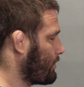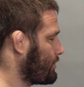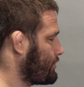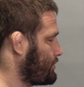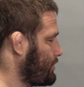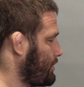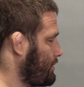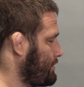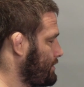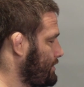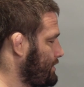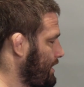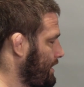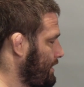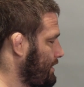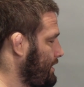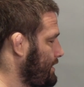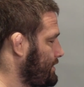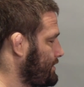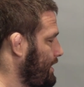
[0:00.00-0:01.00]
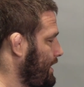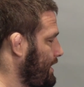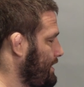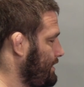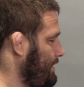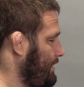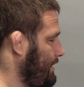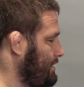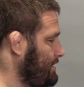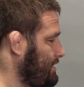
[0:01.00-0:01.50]
certain techniques that I
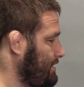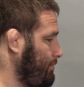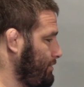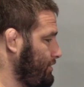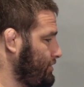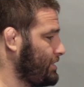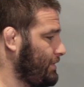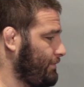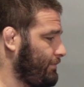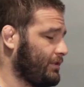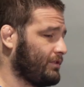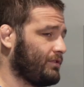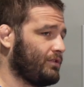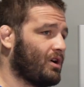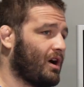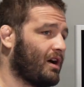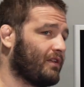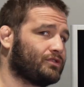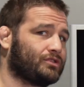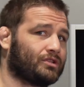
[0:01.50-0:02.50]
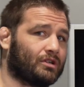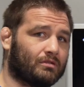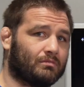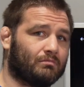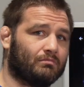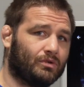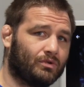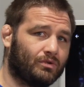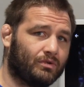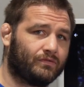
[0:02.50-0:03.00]
did specifically off
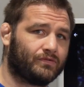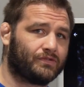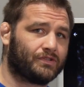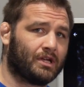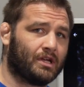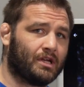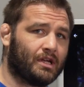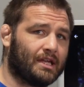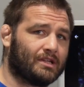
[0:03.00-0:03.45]
certain moves,